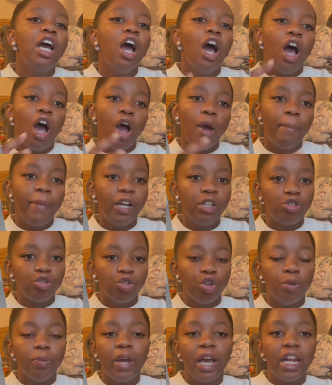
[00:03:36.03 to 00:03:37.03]
her
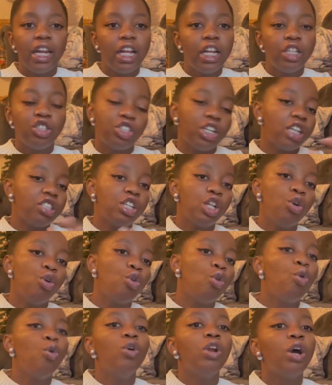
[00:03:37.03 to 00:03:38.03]
bedroom, and then she has a little
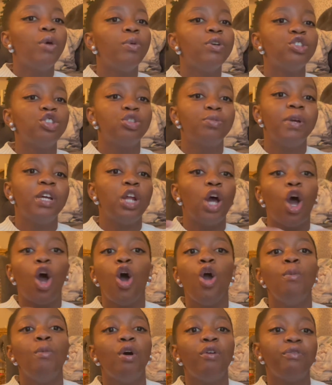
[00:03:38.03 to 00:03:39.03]
corner where she's made a
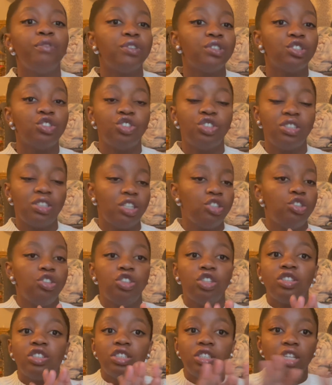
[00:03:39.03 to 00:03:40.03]
home office, and she said she
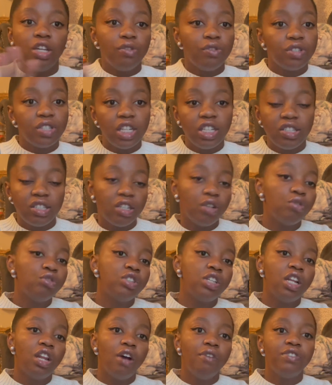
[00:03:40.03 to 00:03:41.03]
just
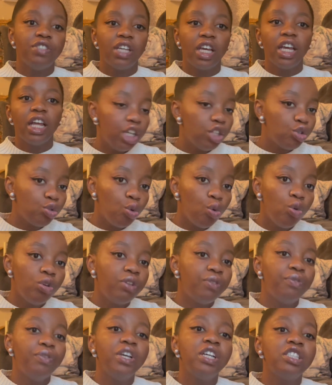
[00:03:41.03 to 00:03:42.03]
seriously loves it. It's all
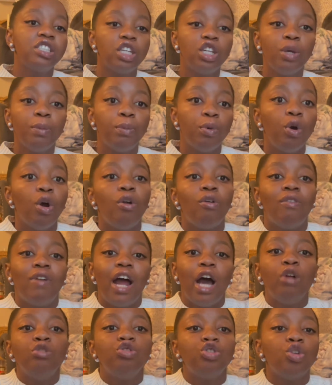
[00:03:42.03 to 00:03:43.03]
the things that you put
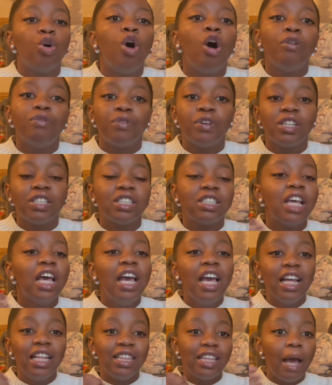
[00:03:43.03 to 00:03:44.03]
around your office
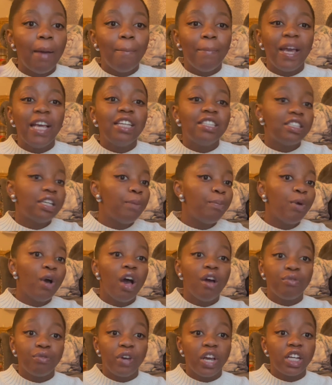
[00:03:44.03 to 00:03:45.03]
that makes it
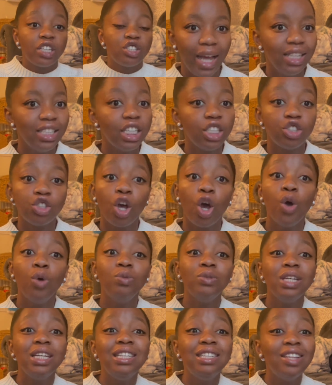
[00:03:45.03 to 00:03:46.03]
perfect. And it's
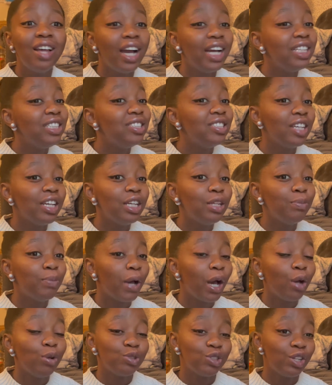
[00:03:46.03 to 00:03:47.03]
only
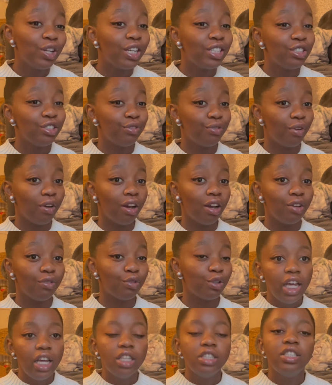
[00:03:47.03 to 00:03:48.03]
£19.95.
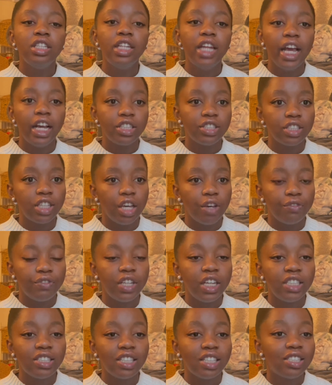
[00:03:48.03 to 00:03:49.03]
The next gift
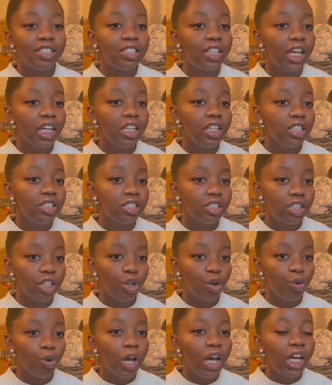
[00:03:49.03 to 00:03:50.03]
is a stainless
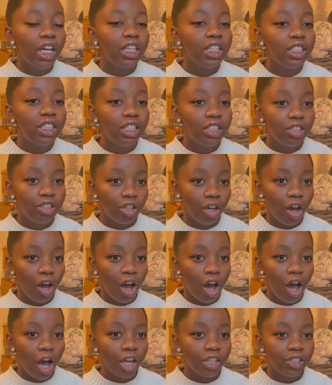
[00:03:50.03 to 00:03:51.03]
steel guitar